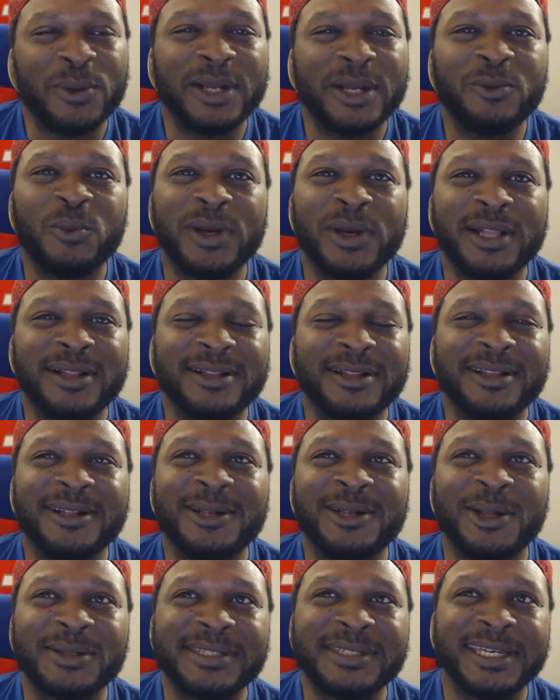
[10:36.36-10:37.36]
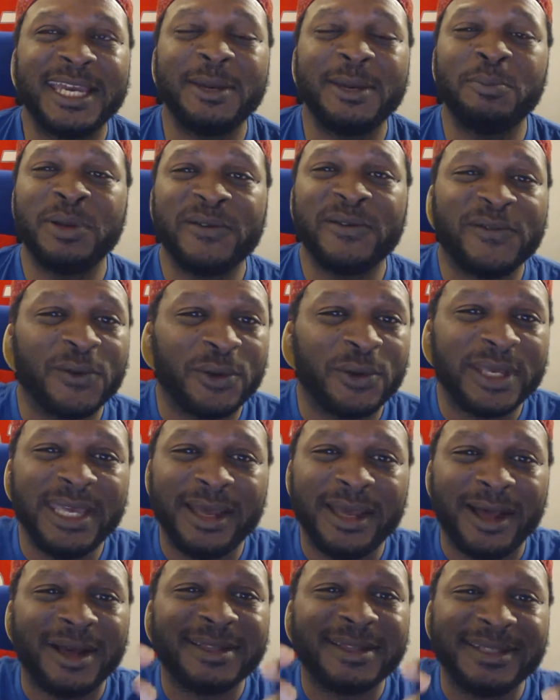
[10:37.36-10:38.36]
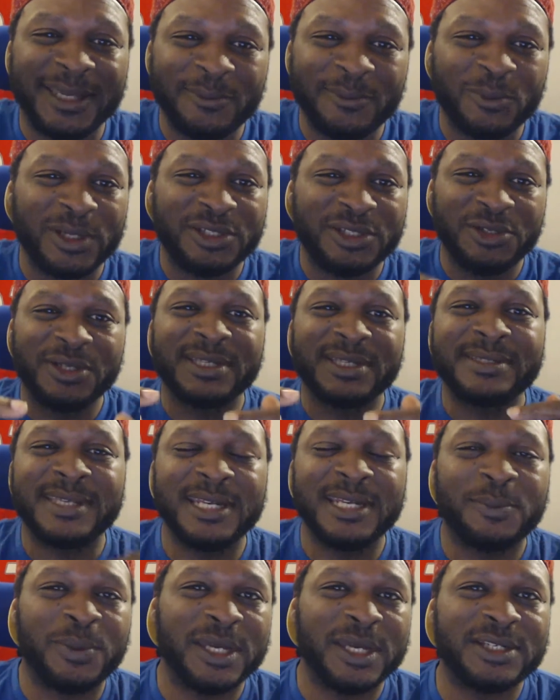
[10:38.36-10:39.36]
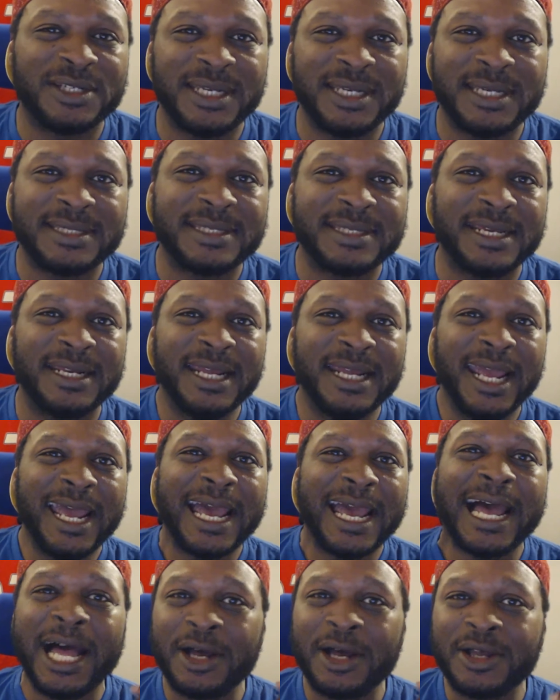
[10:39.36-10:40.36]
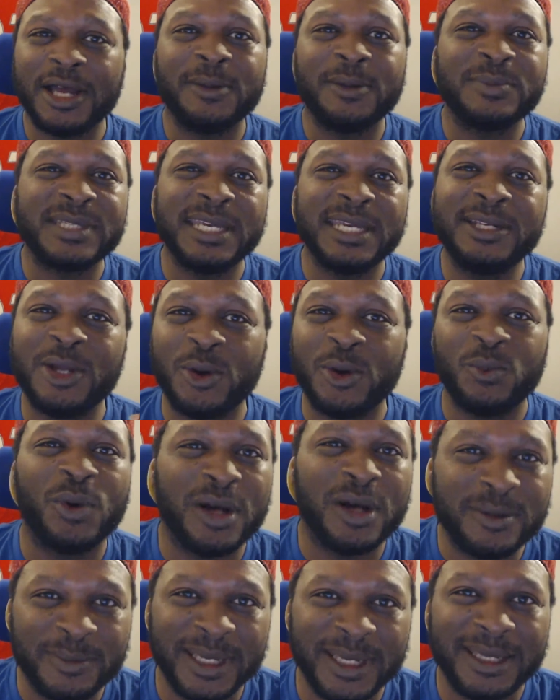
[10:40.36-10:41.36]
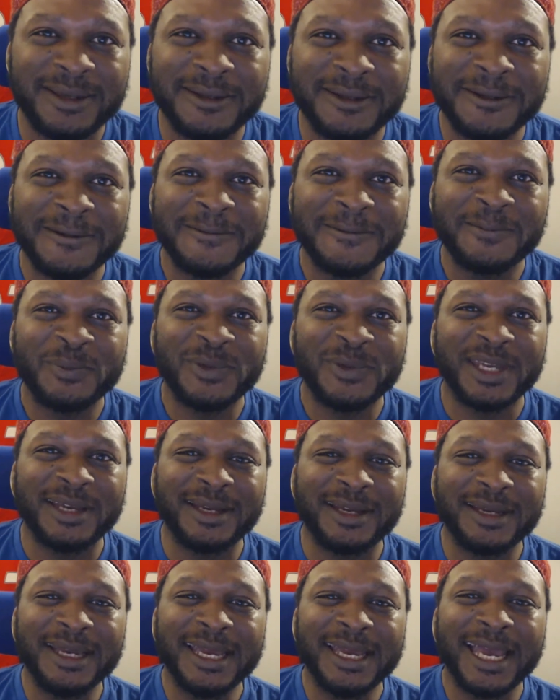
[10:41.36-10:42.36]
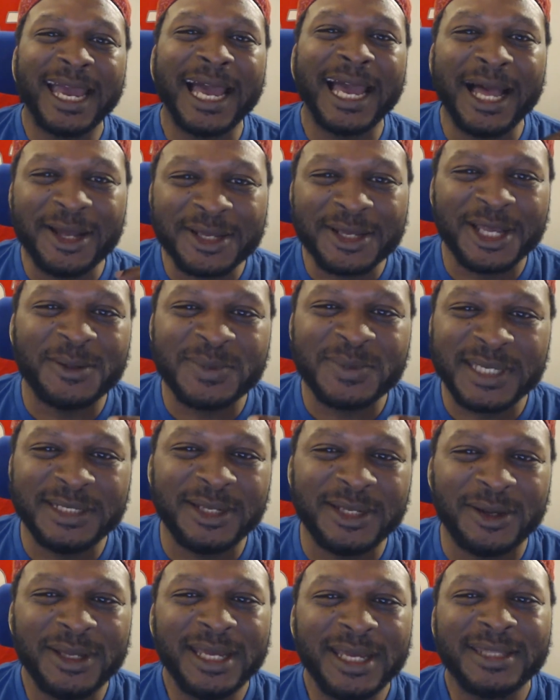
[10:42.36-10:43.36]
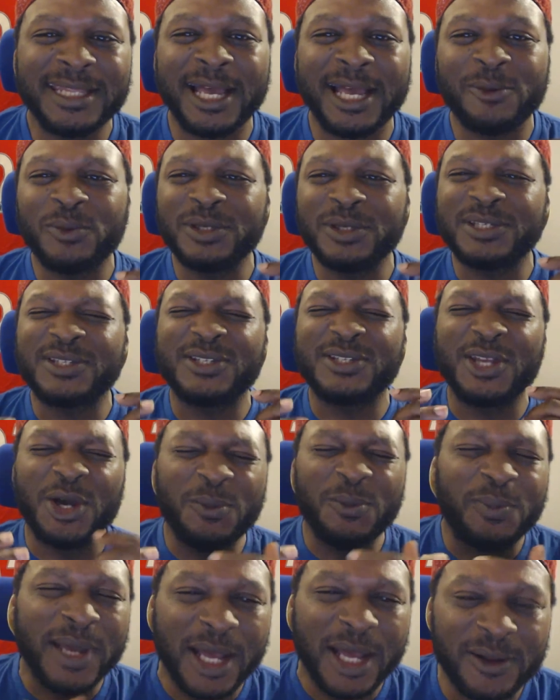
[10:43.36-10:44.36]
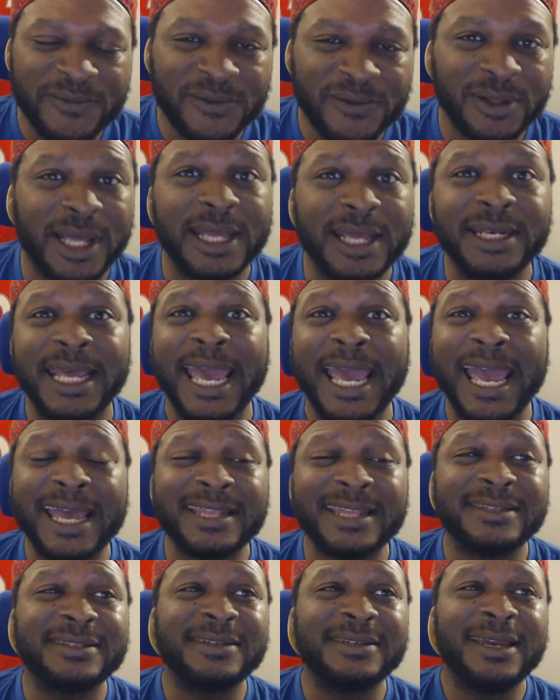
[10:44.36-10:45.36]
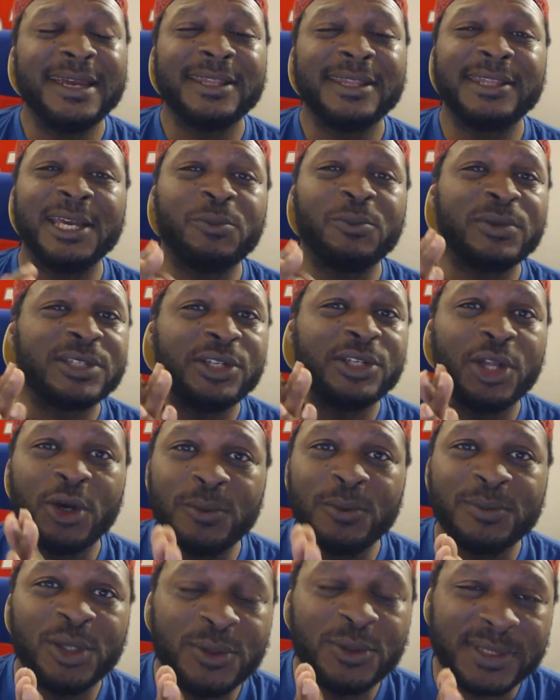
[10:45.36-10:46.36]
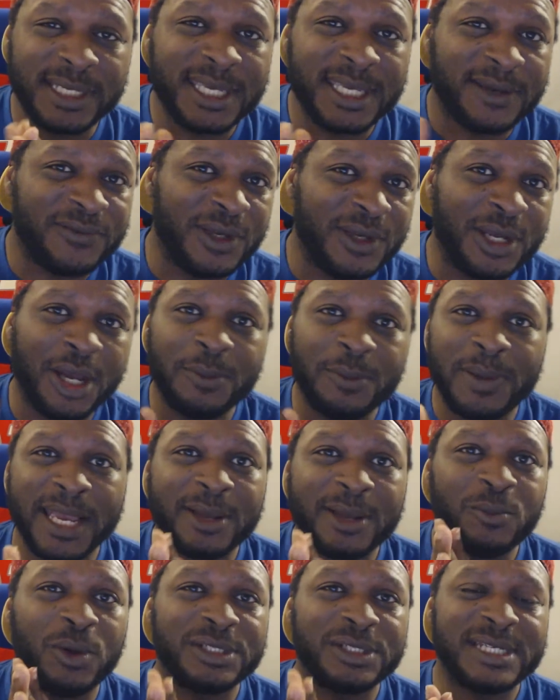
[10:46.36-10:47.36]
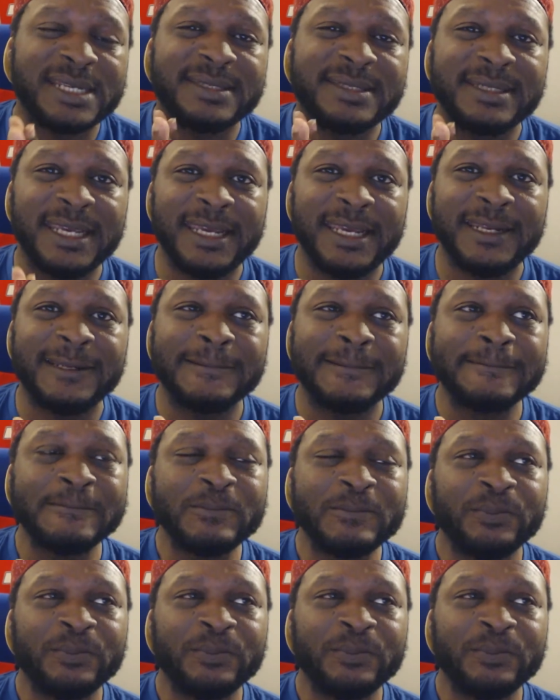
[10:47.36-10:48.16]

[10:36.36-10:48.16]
when Will looked at him before he hugged him, which you can see the picture, he said, how comes he don't want me? Yeah, how comes he don't? That was so powerful. And there was no music. If you go back and watch that scene,